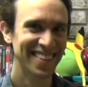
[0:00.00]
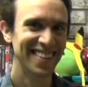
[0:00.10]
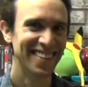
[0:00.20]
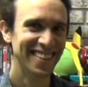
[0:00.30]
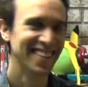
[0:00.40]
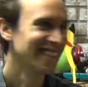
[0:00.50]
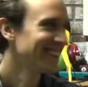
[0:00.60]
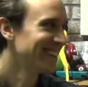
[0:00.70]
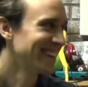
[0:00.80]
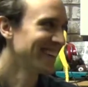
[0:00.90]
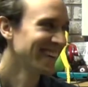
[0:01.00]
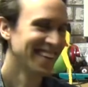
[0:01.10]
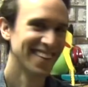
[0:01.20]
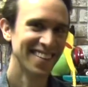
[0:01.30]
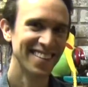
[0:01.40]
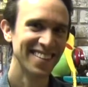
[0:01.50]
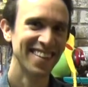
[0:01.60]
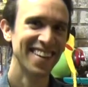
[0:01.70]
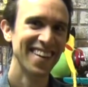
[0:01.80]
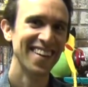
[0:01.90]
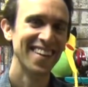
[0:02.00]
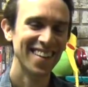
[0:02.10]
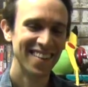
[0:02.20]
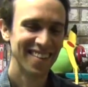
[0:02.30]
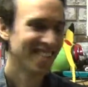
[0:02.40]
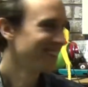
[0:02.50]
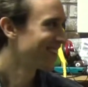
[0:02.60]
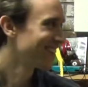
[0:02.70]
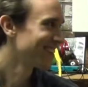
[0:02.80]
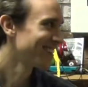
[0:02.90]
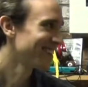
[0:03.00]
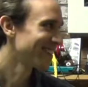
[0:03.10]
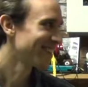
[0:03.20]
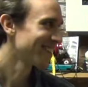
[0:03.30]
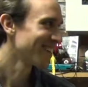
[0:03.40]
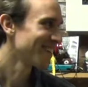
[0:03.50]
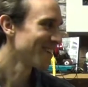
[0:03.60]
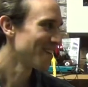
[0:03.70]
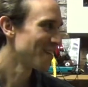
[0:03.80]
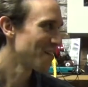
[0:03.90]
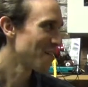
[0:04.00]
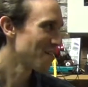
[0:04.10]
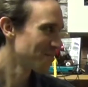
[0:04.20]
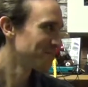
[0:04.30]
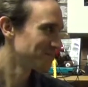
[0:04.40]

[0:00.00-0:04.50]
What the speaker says: [no speech]